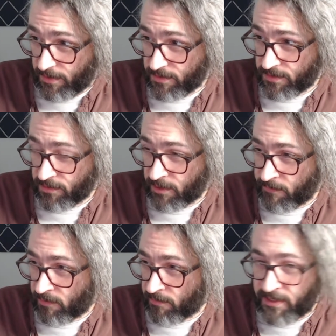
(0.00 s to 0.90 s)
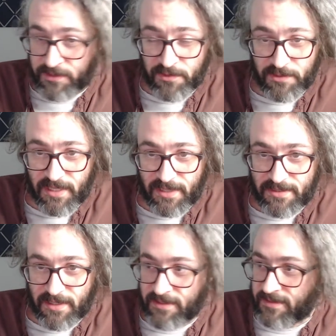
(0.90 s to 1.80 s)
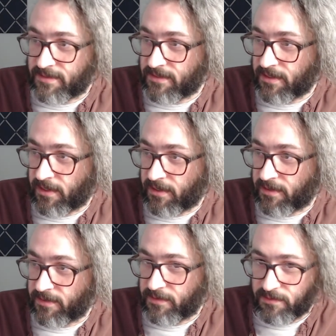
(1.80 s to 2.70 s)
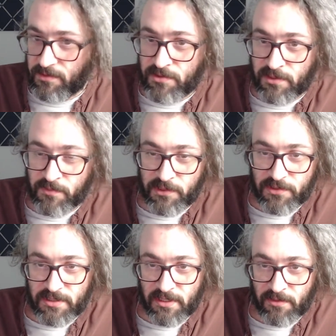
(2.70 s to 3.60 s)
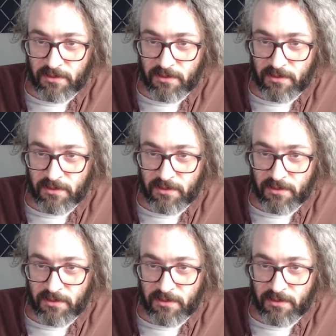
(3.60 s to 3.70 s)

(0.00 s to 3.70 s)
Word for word: so let me remind you what that says. Uh, usually when you're studying real